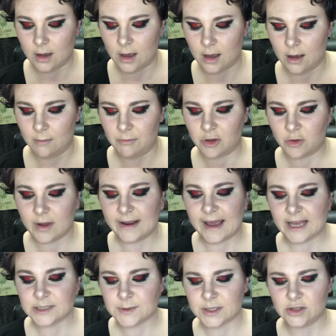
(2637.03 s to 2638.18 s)
Um, the red
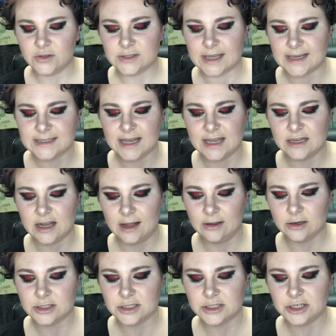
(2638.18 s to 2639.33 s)
aspen glue is like
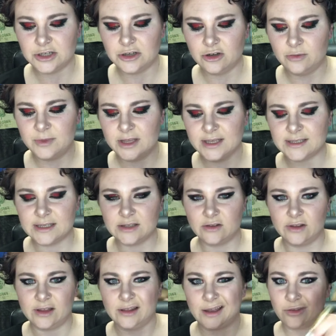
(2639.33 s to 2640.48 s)
$10 a tube. This is
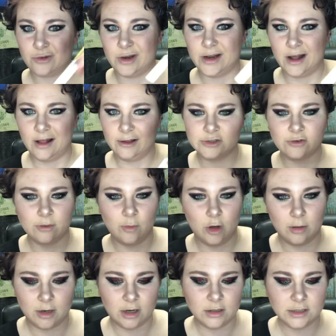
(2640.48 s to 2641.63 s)
only like $3 from
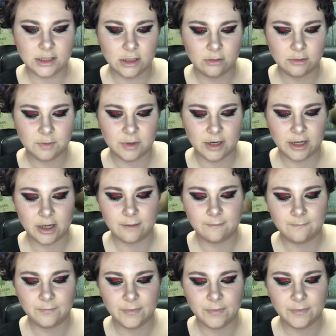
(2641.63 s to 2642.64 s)
Walmart. So pretty good.